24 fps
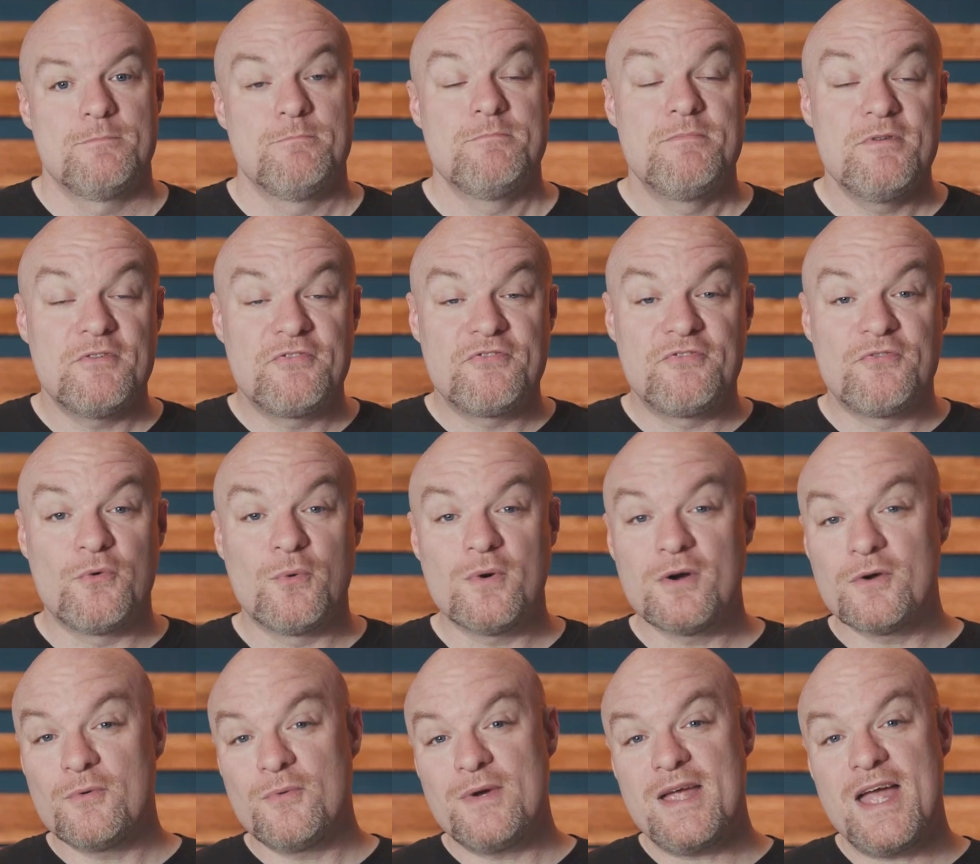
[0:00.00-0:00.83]

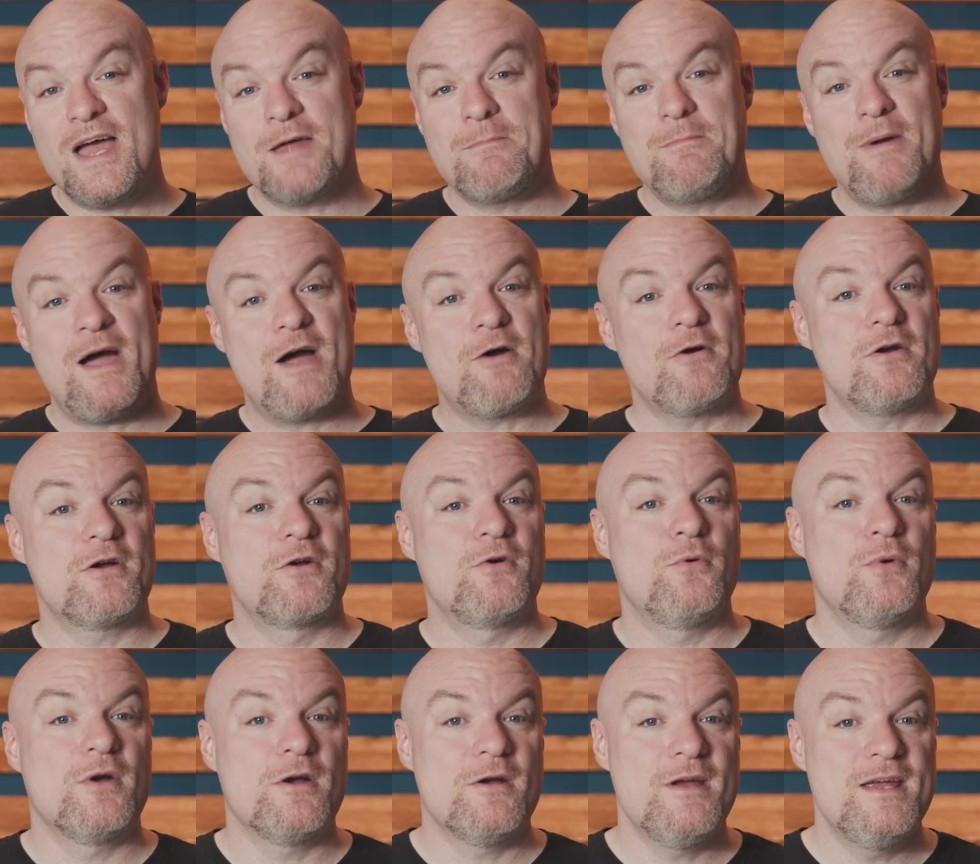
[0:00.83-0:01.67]
Before we had Power
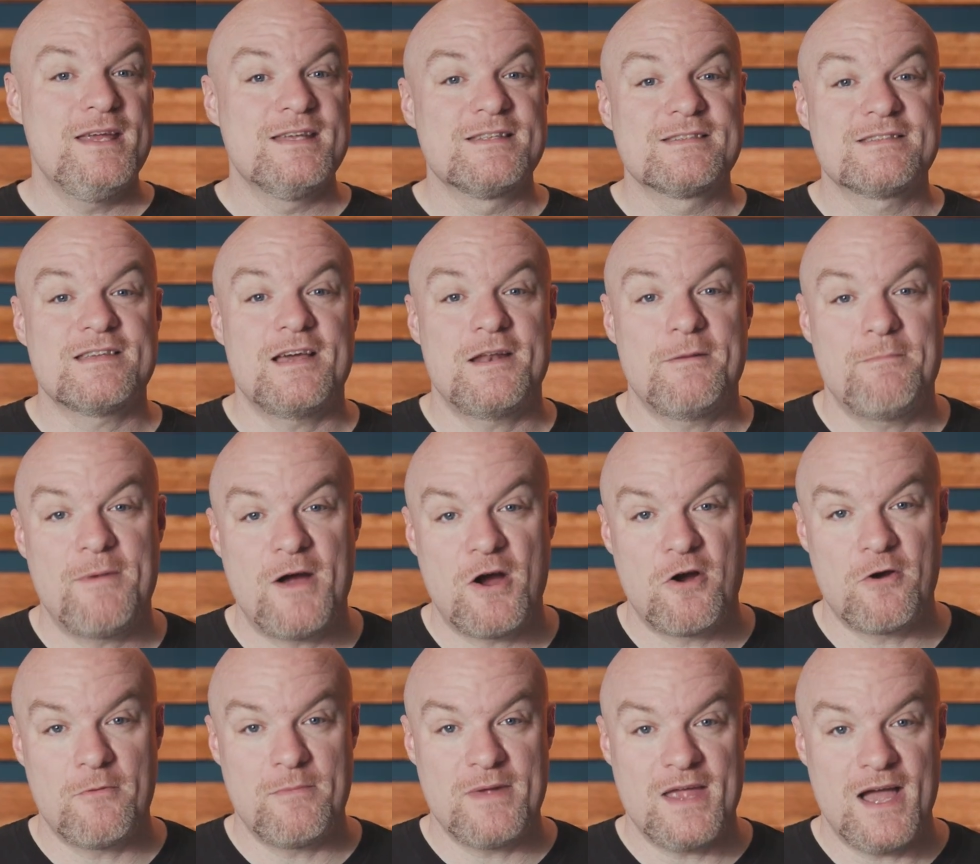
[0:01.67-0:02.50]
Query inside of
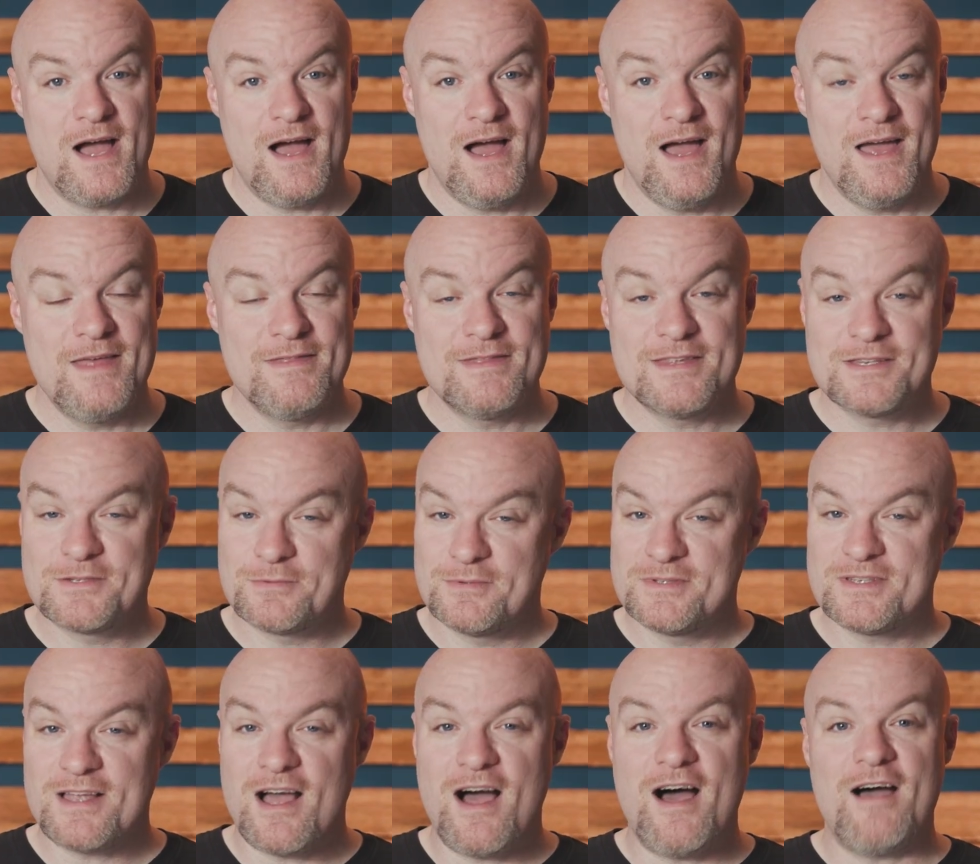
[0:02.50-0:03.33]
Power BI, this
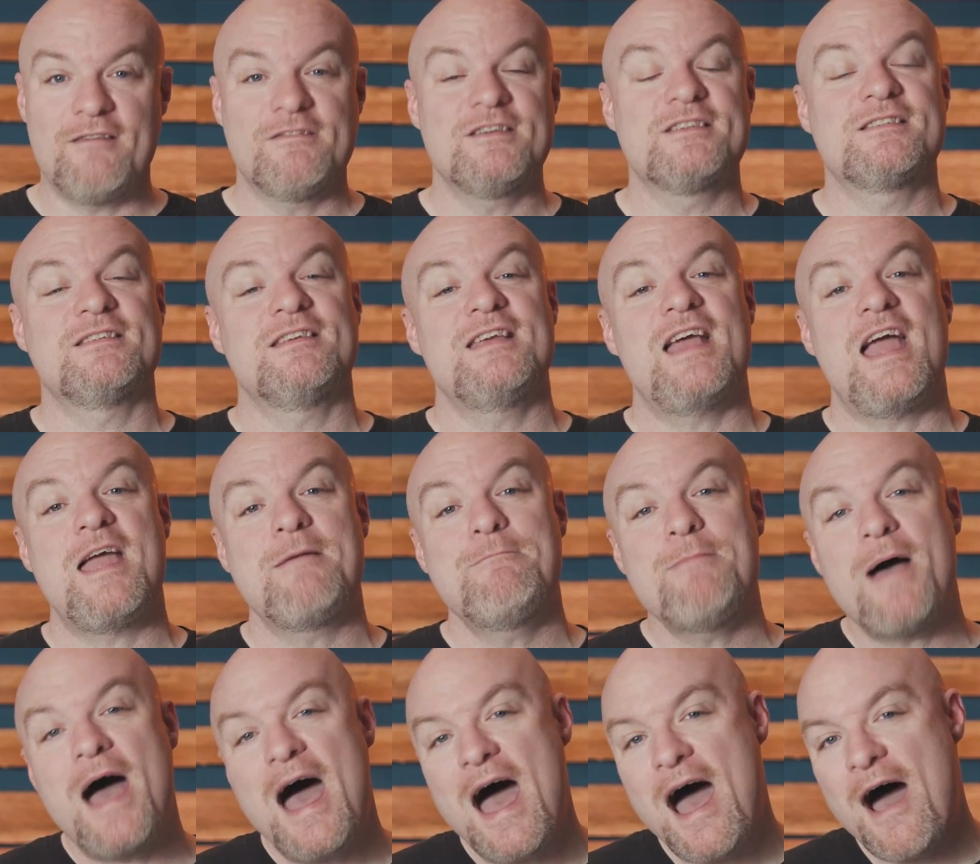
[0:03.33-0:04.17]
was obviously a
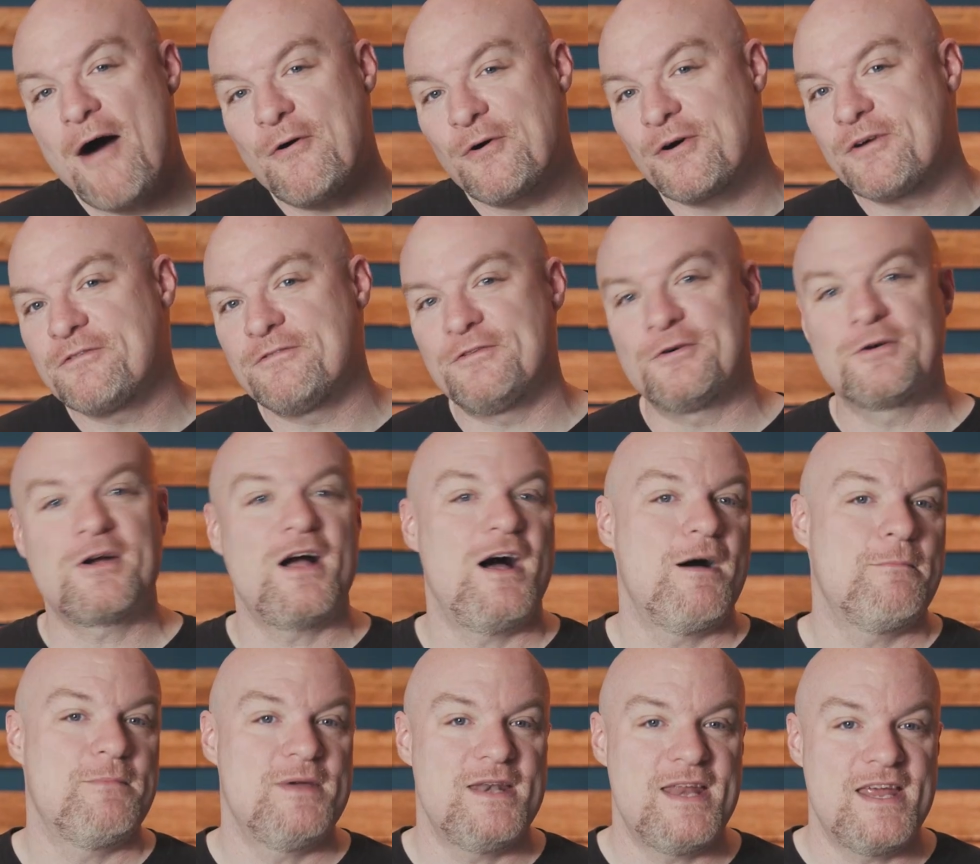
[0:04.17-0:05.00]
powerful
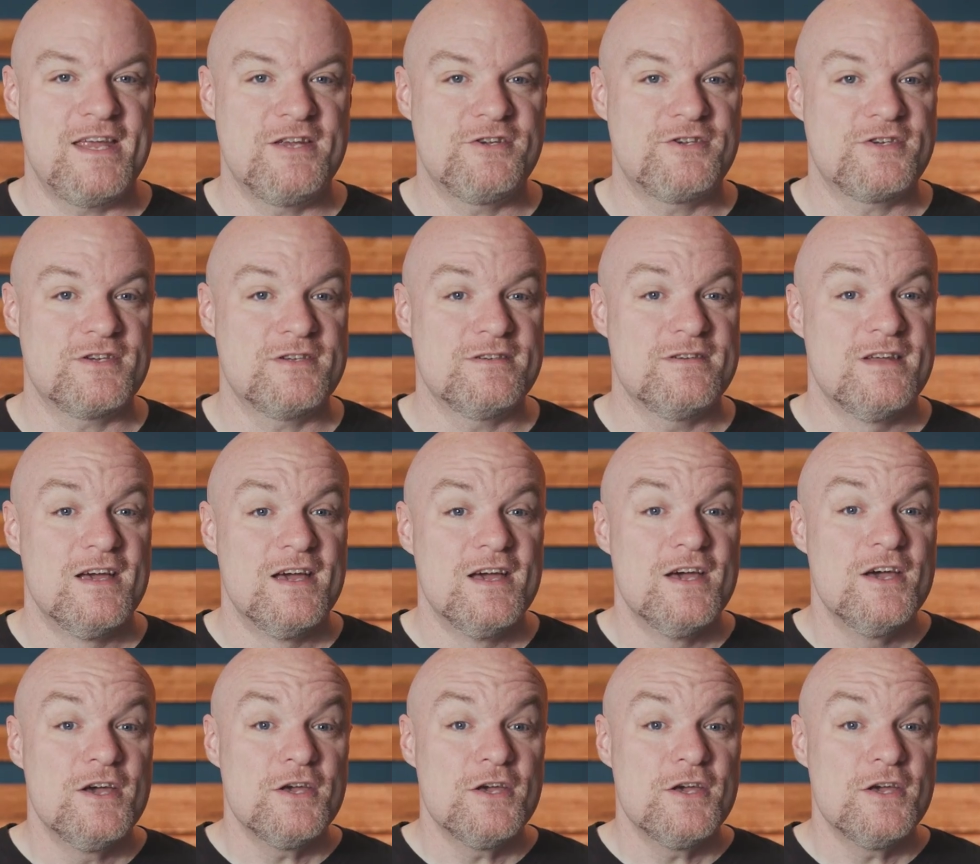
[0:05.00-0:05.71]
combination.